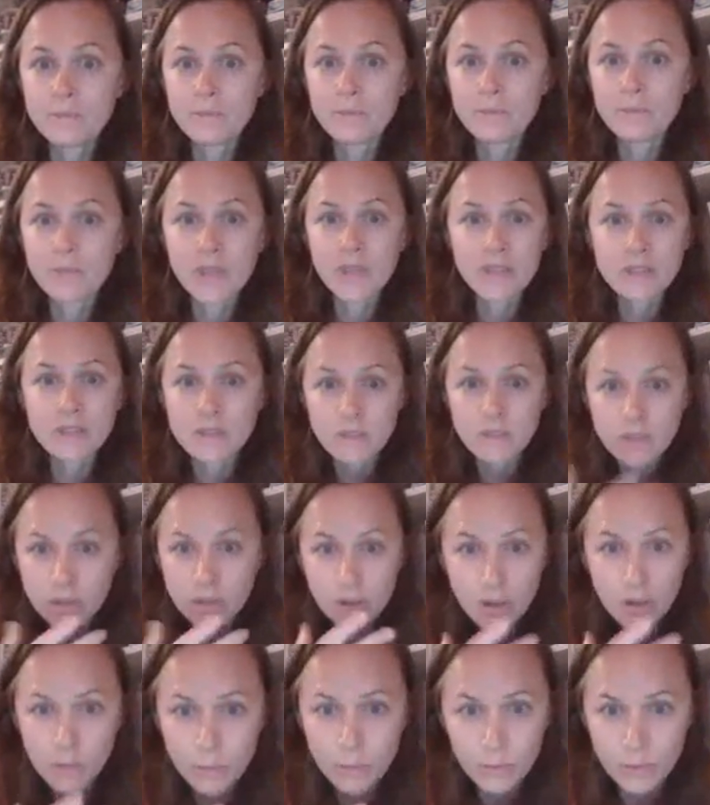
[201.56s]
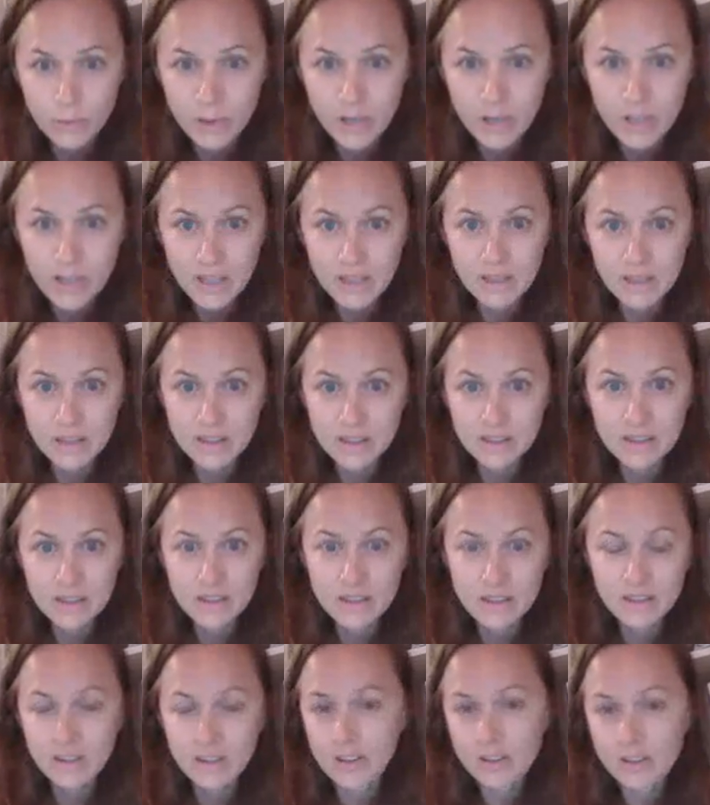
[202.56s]
Because if you can't breathe,
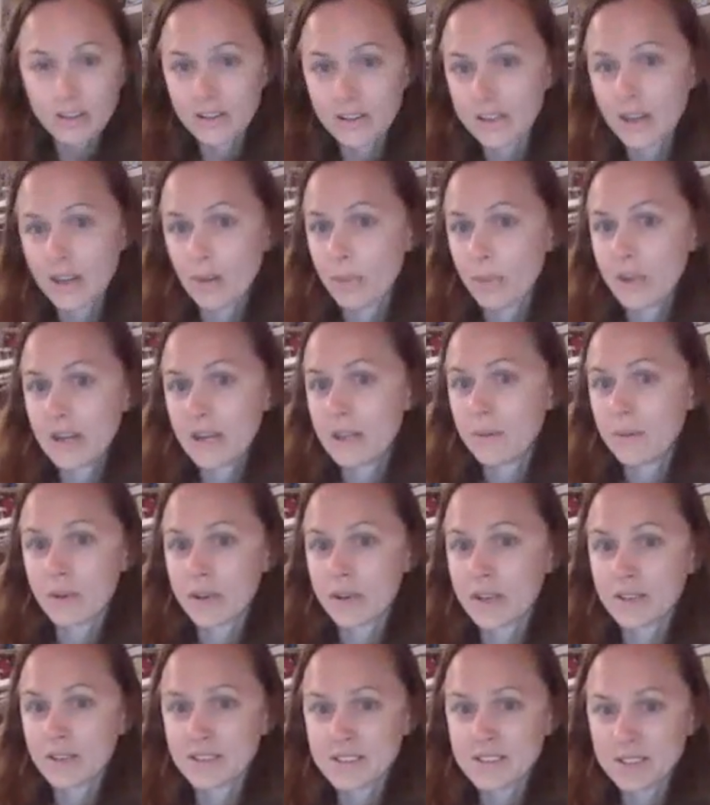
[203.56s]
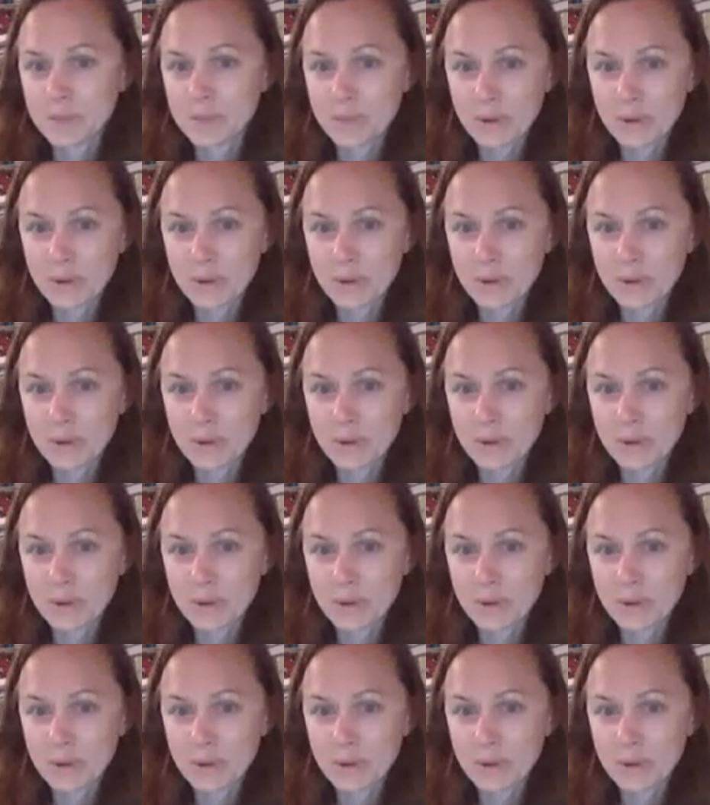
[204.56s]
you can't help anyone else to